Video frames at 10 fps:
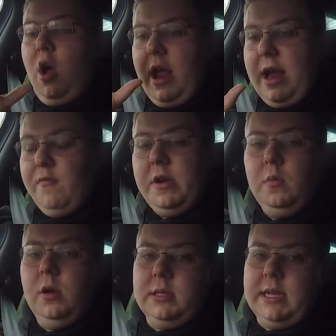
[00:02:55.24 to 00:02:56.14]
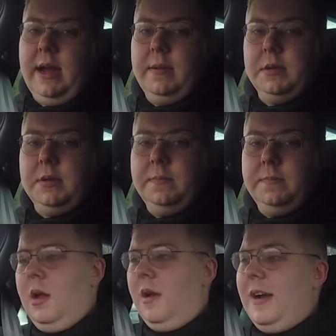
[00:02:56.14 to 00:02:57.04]
in real world times.
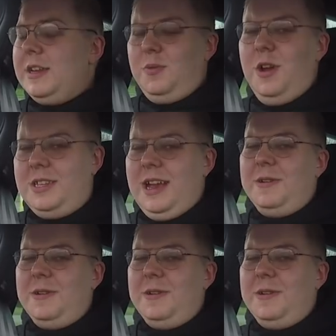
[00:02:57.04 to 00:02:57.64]
I've had to work